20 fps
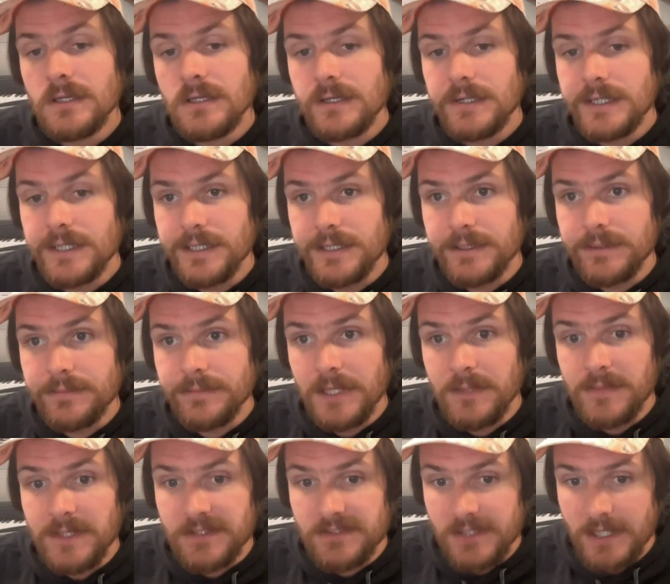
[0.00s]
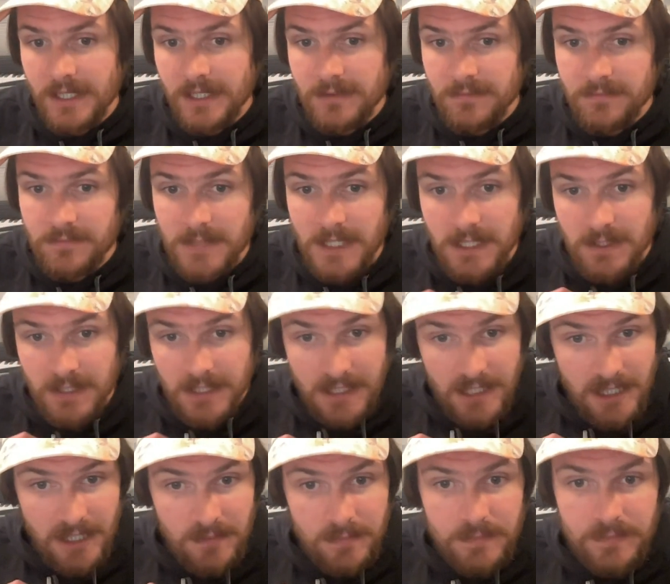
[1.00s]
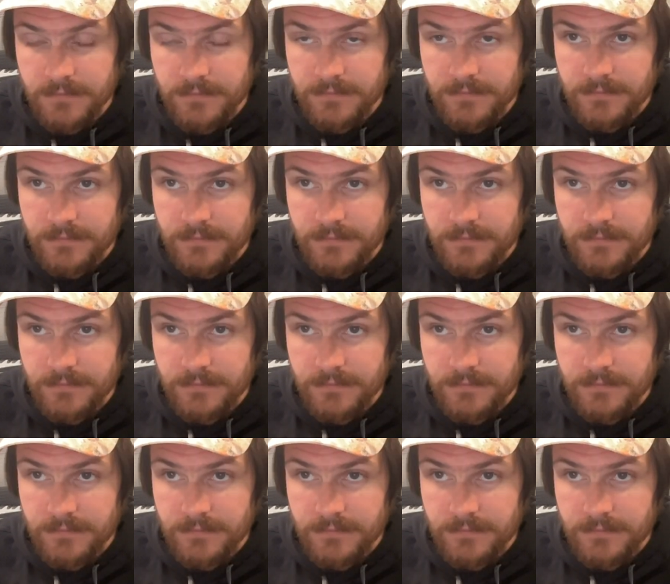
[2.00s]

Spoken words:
That means I'm healing up,